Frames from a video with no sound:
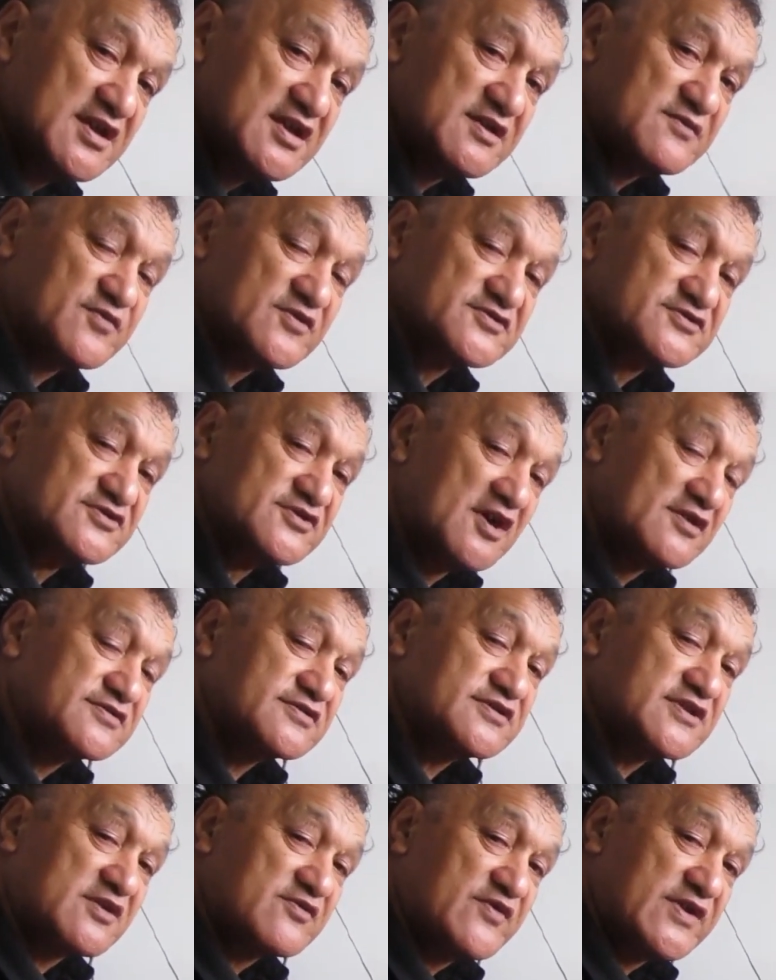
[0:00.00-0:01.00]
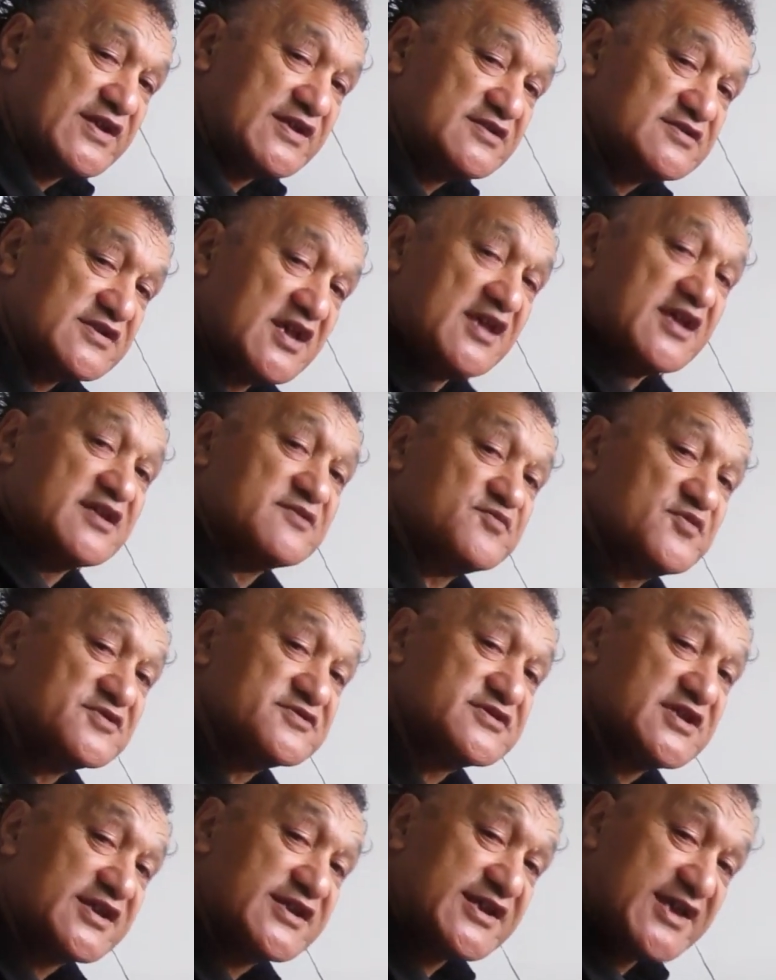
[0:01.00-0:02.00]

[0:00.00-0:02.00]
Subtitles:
It was not the Queen's. It was the